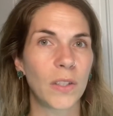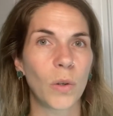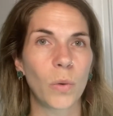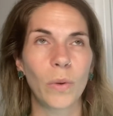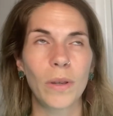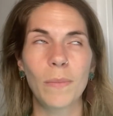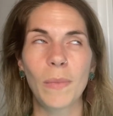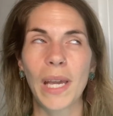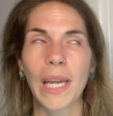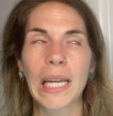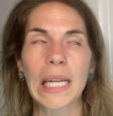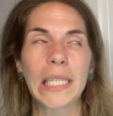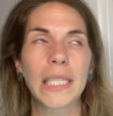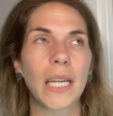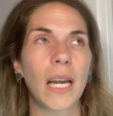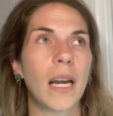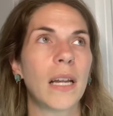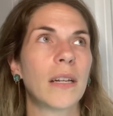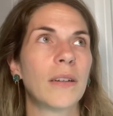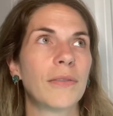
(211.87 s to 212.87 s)
So we make a
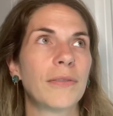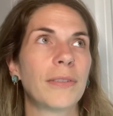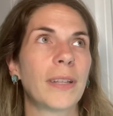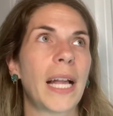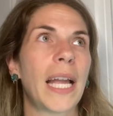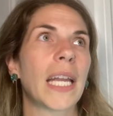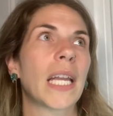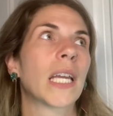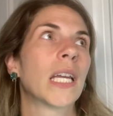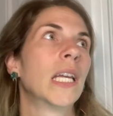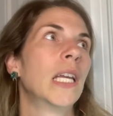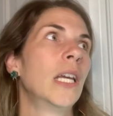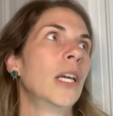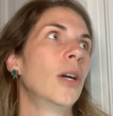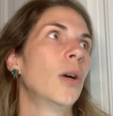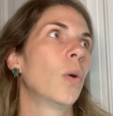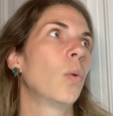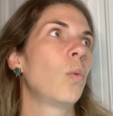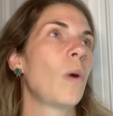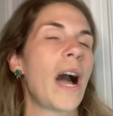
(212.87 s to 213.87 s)
ton of like
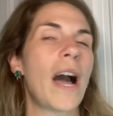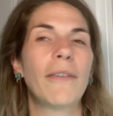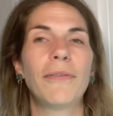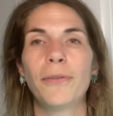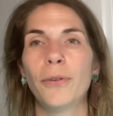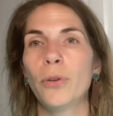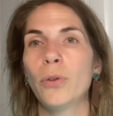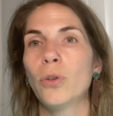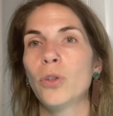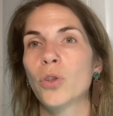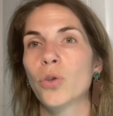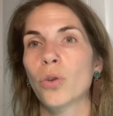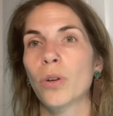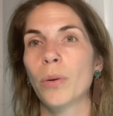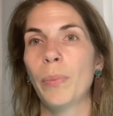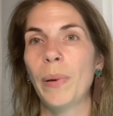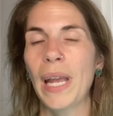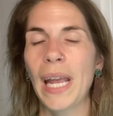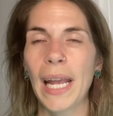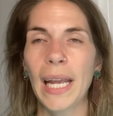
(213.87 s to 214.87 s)
waffles or
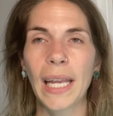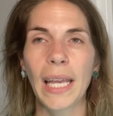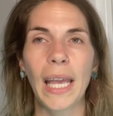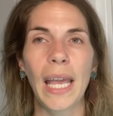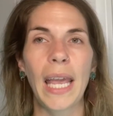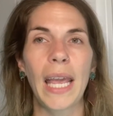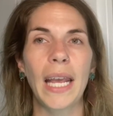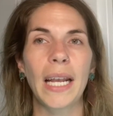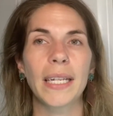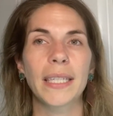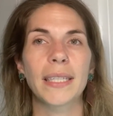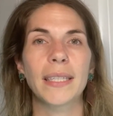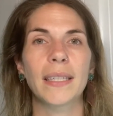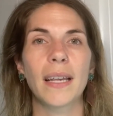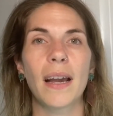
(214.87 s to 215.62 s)
pancakes.